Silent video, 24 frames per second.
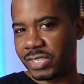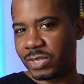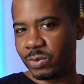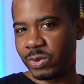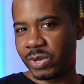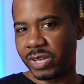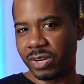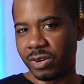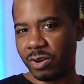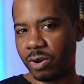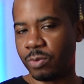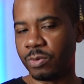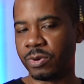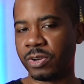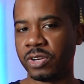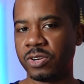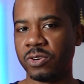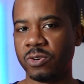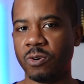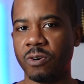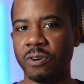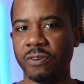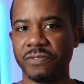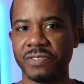so we can open the
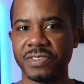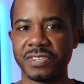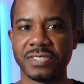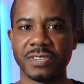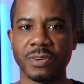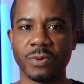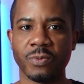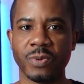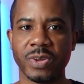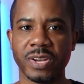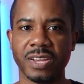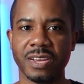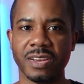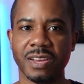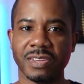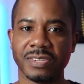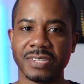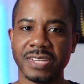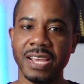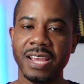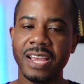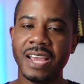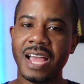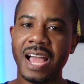door for someone
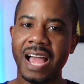else?